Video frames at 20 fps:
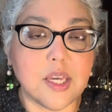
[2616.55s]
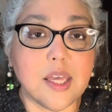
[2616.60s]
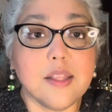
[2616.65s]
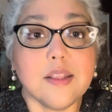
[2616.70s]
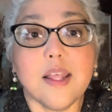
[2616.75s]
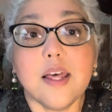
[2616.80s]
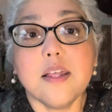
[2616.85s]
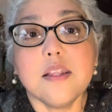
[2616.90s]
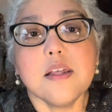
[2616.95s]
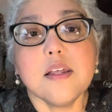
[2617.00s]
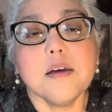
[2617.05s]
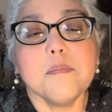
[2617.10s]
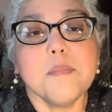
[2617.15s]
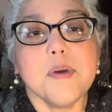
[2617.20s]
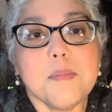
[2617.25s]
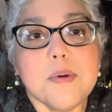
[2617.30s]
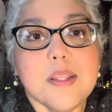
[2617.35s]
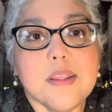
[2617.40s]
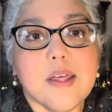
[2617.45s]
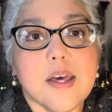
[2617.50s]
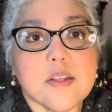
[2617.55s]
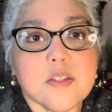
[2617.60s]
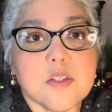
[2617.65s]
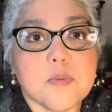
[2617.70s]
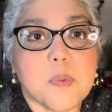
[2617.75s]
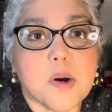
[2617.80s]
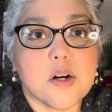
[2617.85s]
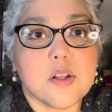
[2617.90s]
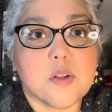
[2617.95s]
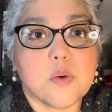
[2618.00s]
And that maybe that's
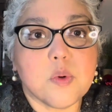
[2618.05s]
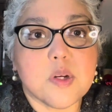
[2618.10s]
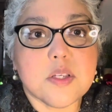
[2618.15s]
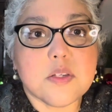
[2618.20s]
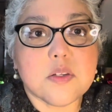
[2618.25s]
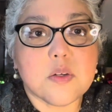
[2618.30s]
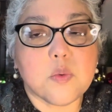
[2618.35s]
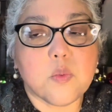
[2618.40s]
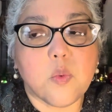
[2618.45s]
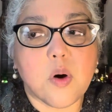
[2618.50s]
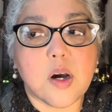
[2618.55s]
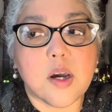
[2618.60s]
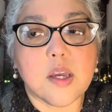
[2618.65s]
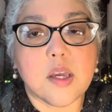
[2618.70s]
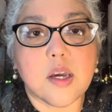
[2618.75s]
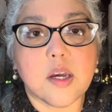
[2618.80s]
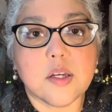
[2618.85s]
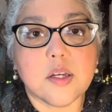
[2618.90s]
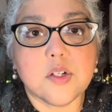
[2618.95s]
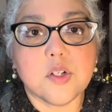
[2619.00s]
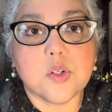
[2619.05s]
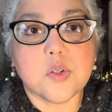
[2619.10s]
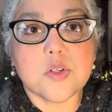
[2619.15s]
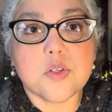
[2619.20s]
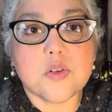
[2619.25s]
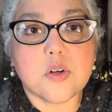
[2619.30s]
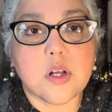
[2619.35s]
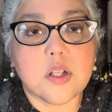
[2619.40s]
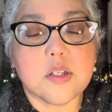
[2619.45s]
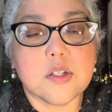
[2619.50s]
part of the reason why I do
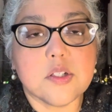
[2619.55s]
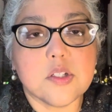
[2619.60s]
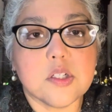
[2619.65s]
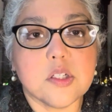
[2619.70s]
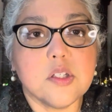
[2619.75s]
astrology.